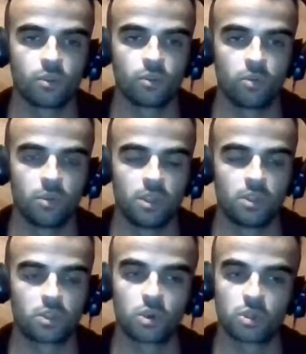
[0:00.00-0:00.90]
to be
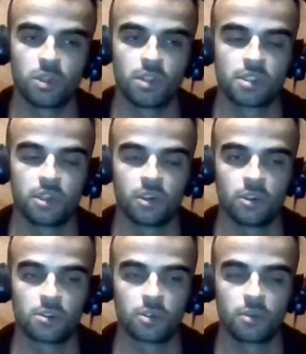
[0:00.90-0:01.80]
social, let's say,
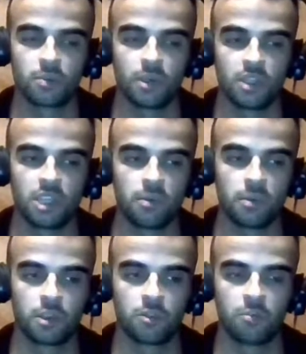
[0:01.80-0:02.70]
also with my team,
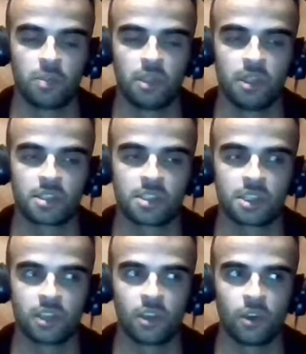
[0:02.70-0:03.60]
not be, let's
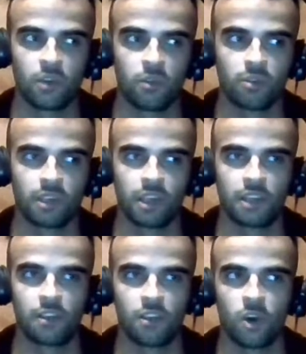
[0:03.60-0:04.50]
say, like
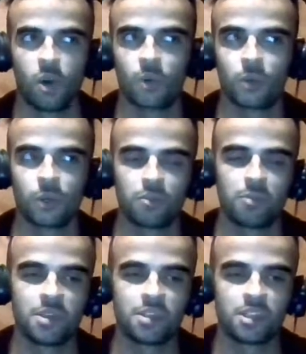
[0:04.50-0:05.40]
the owner of a
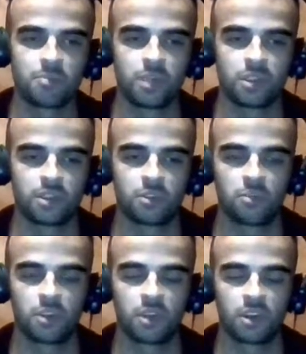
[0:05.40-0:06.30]
business, but to
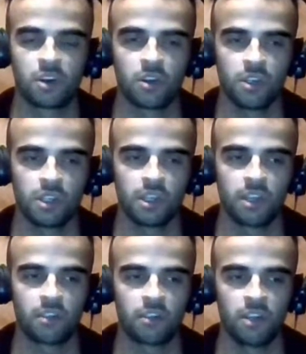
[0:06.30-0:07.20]
be their colleague
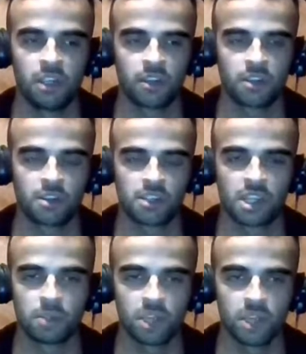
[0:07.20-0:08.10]
and their leader at the
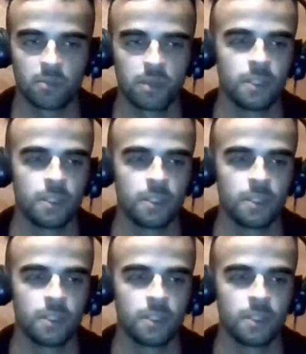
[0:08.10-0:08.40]
same time.